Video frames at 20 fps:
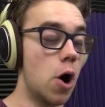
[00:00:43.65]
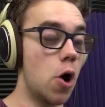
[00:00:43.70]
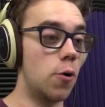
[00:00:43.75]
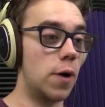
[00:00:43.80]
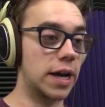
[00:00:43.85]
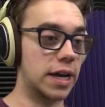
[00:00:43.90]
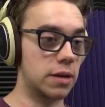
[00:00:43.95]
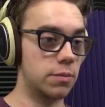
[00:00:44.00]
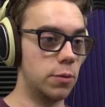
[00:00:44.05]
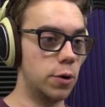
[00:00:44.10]
Oh,
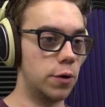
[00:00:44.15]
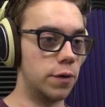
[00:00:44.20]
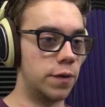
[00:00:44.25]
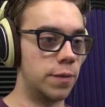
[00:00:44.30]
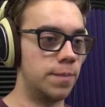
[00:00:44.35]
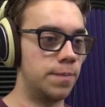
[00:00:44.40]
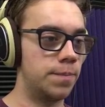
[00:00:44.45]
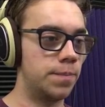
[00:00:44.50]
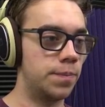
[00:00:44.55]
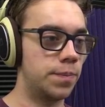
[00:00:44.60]
I can
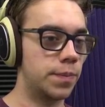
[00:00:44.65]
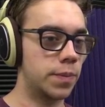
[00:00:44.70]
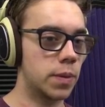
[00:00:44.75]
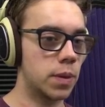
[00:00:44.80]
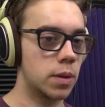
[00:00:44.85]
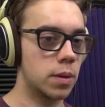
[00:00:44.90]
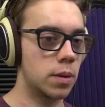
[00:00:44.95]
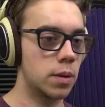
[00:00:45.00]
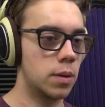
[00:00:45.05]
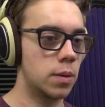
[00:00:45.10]
move.
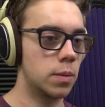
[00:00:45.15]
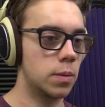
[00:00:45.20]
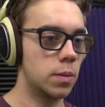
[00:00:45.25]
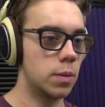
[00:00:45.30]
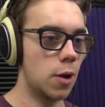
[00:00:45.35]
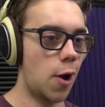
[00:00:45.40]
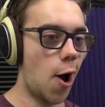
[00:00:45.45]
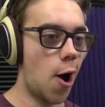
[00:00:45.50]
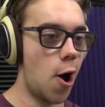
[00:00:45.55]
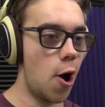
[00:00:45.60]

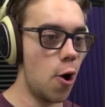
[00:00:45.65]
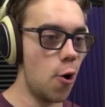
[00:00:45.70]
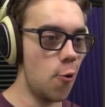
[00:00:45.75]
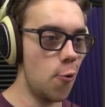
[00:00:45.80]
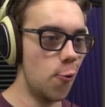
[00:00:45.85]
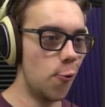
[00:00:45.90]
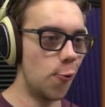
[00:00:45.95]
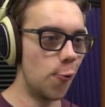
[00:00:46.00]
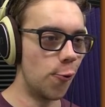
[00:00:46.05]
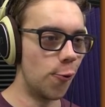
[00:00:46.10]

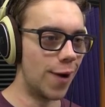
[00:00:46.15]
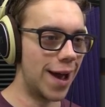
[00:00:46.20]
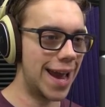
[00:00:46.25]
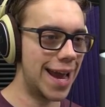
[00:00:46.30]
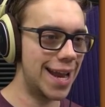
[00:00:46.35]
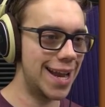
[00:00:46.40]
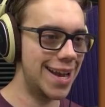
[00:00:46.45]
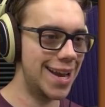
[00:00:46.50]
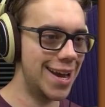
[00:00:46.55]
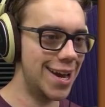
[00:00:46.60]
Oh,
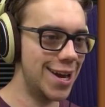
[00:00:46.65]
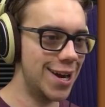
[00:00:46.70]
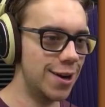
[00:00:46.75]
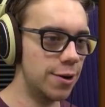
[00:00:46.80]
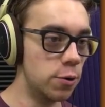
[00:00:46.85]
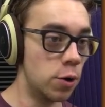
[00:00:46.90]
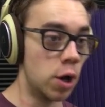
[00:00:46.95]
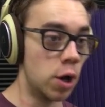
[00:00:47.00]
hello?